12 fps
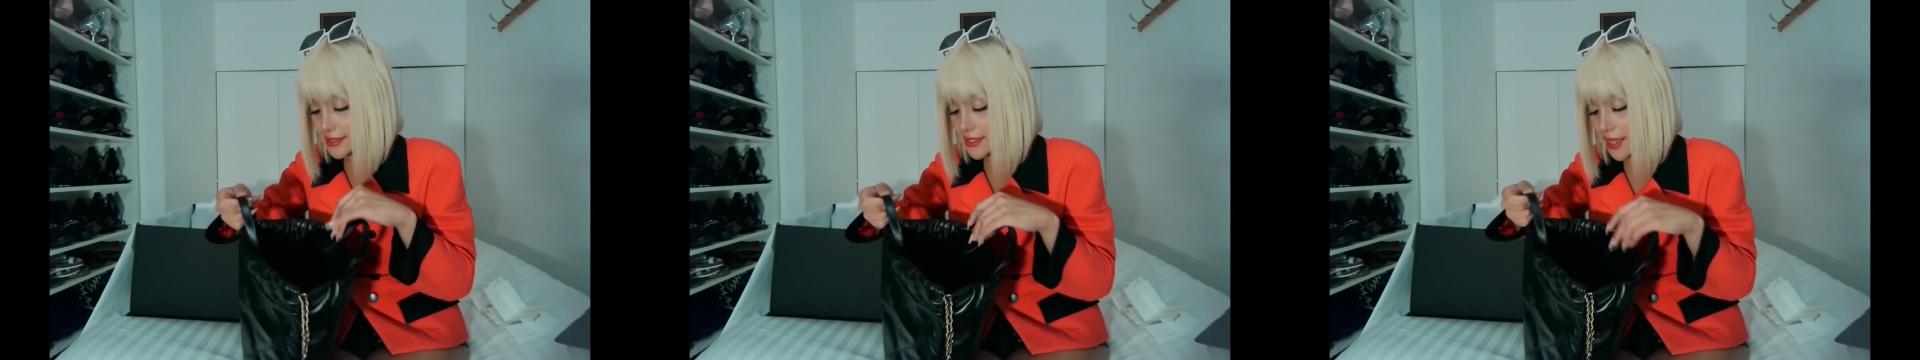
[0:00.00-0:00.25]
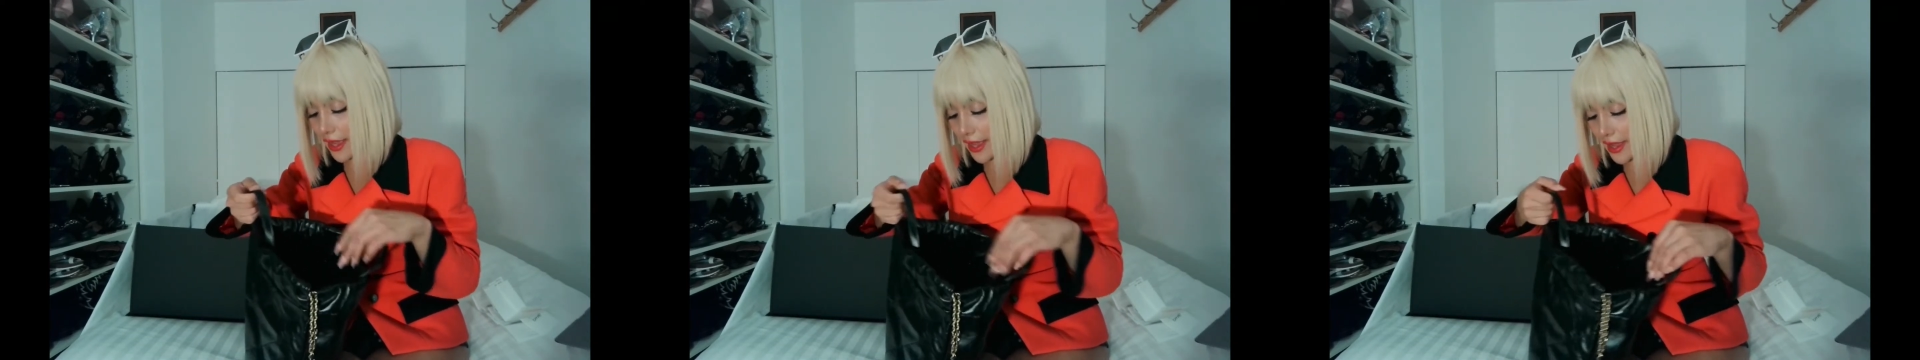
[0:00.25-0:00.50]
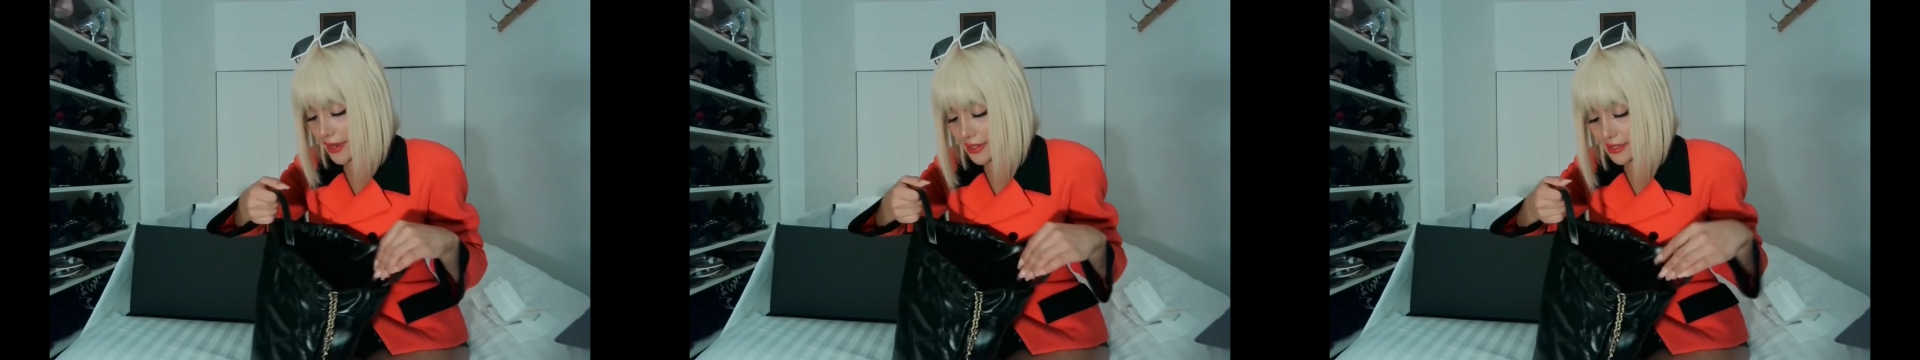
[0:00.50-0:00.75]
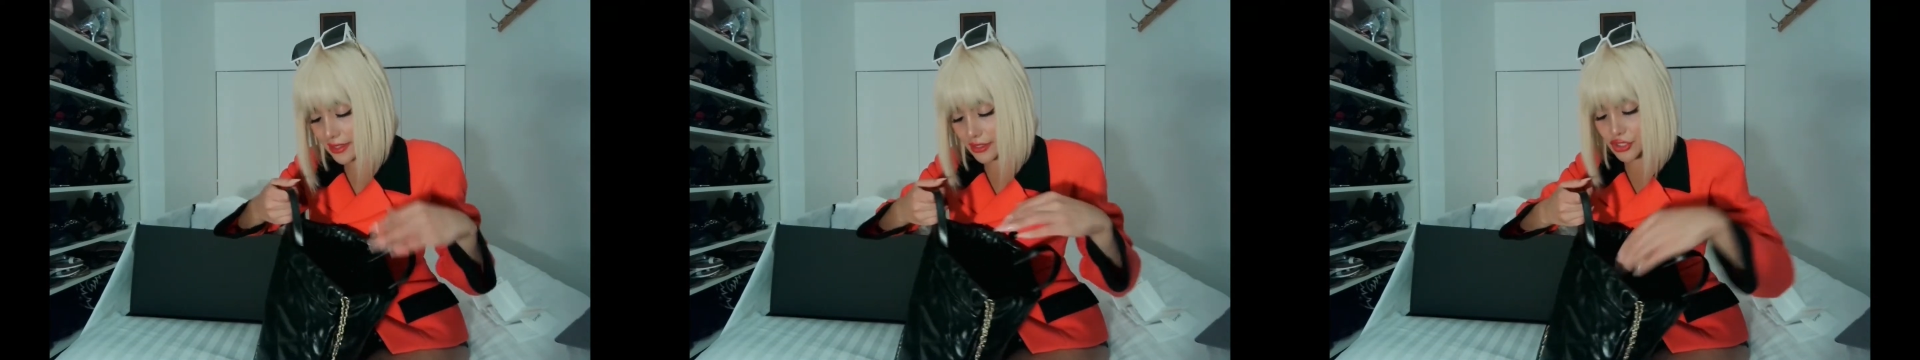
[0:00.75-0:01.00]

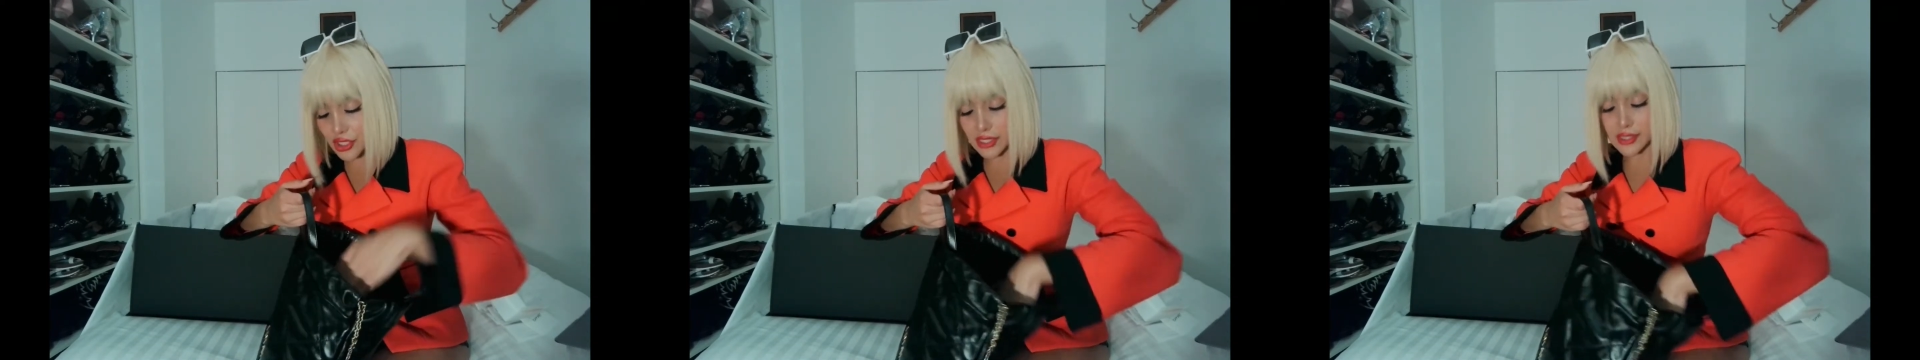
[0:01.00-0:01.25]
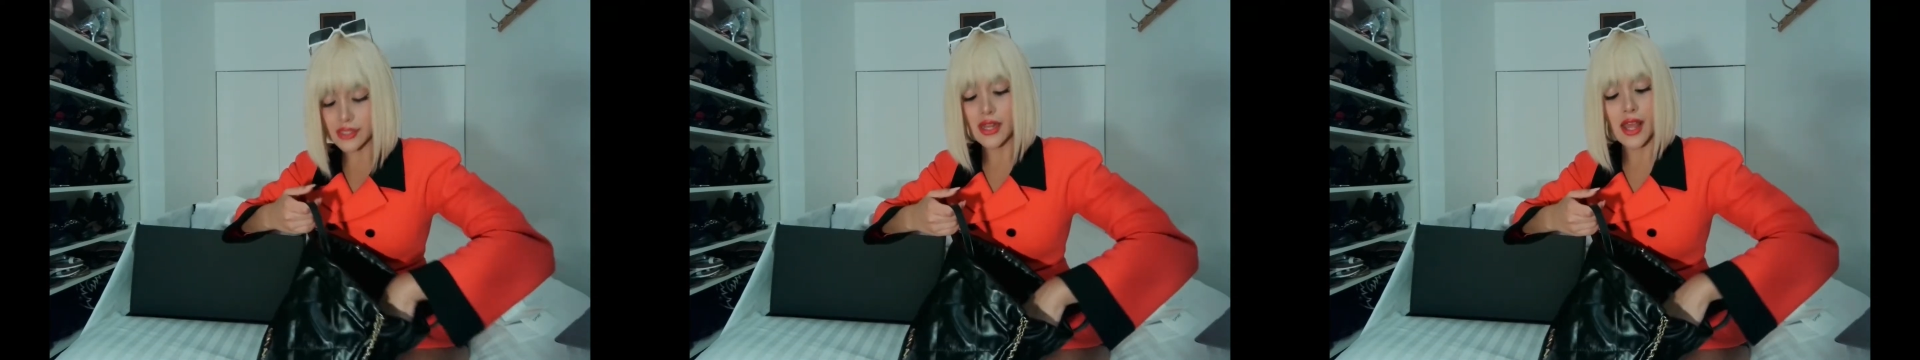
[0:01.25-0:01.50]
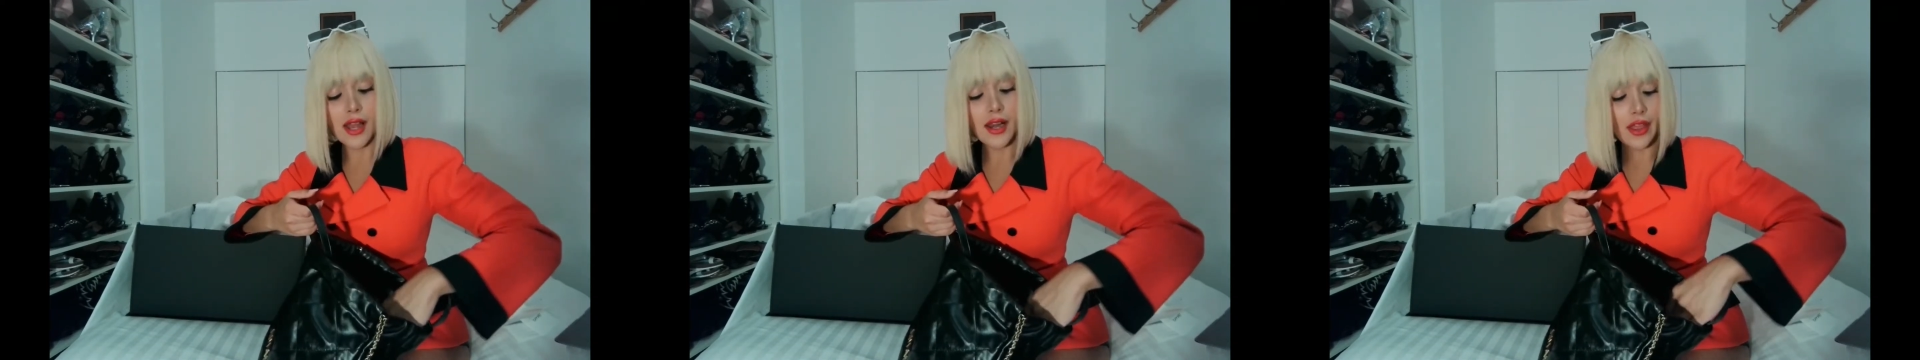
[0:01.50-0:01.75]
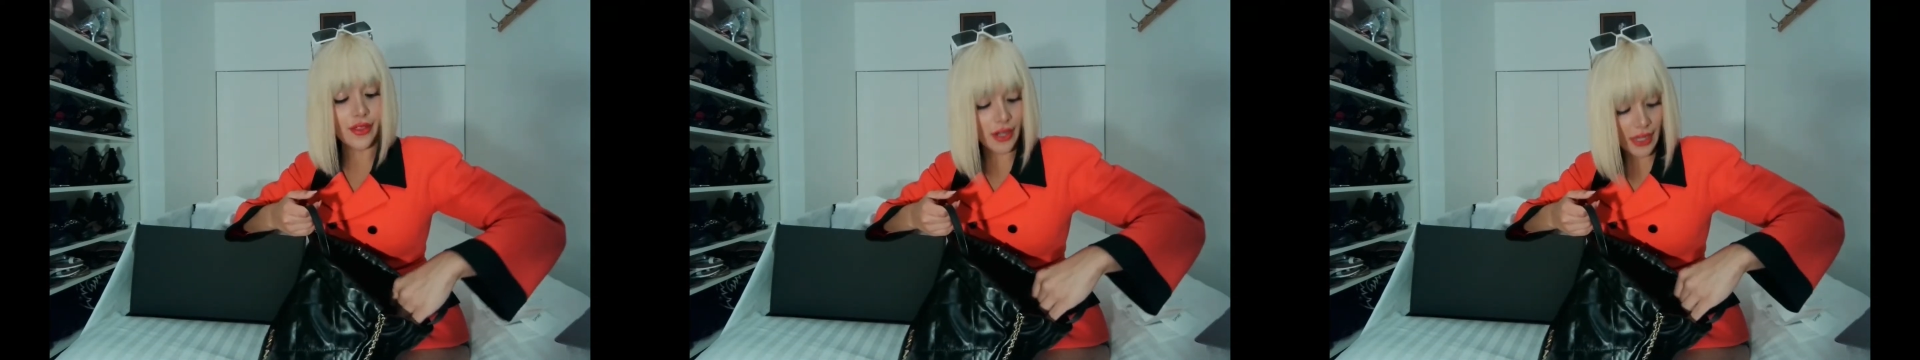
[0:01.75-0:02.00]
tax that she is not
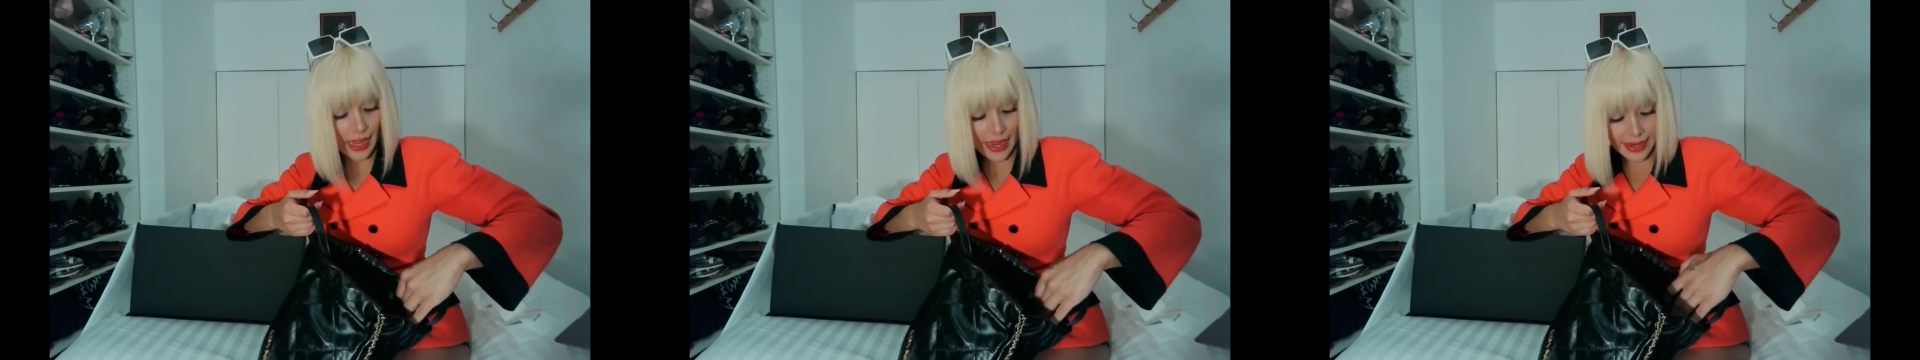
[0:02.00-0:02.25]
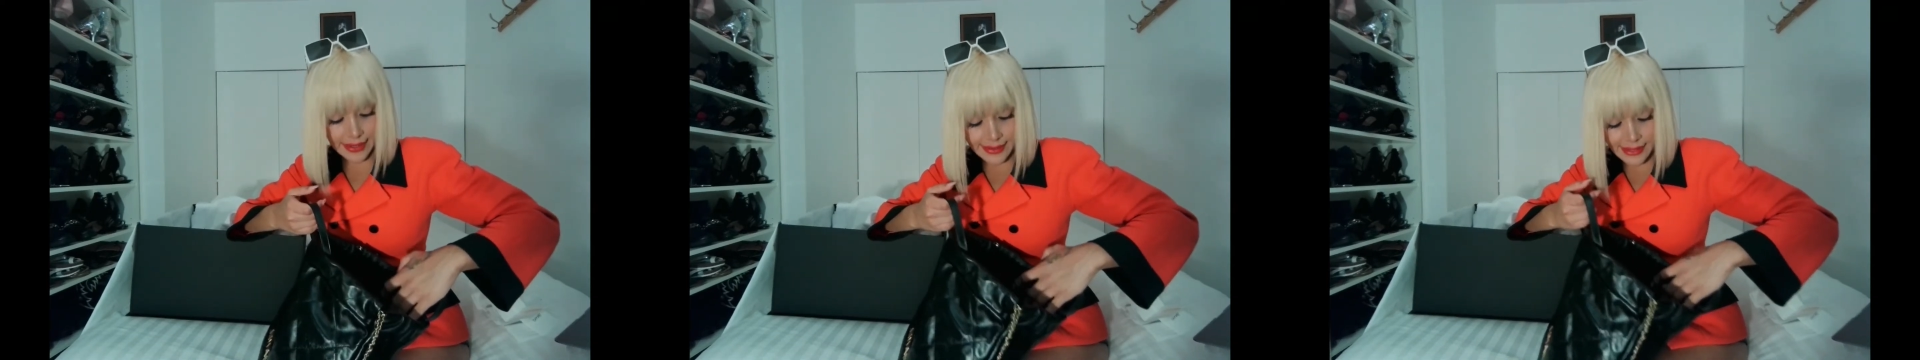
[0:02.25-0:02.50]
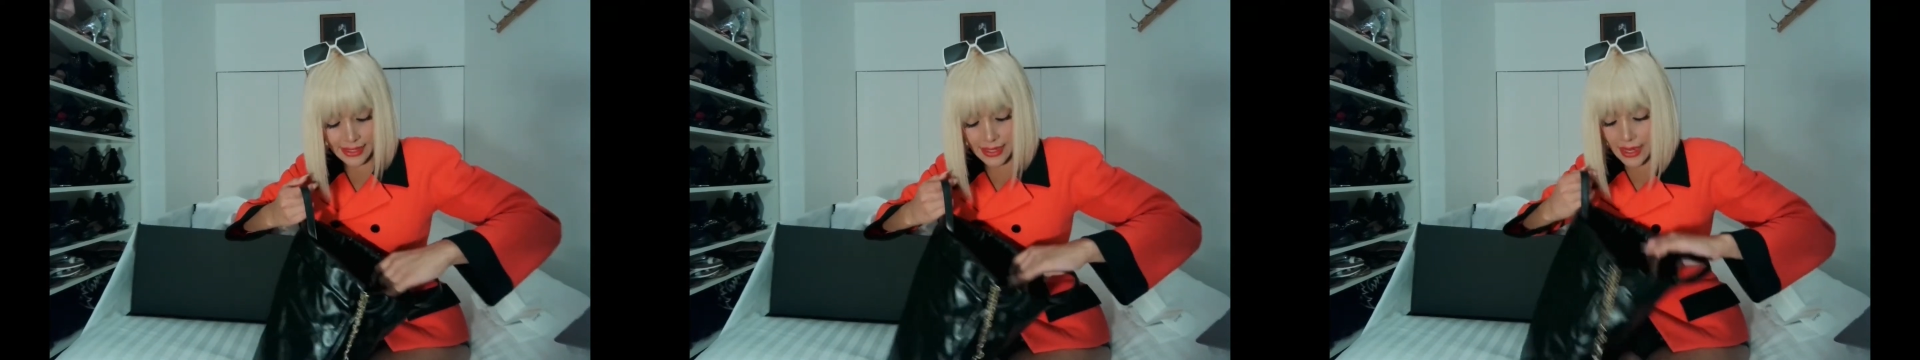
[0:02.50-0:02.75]
leather lined,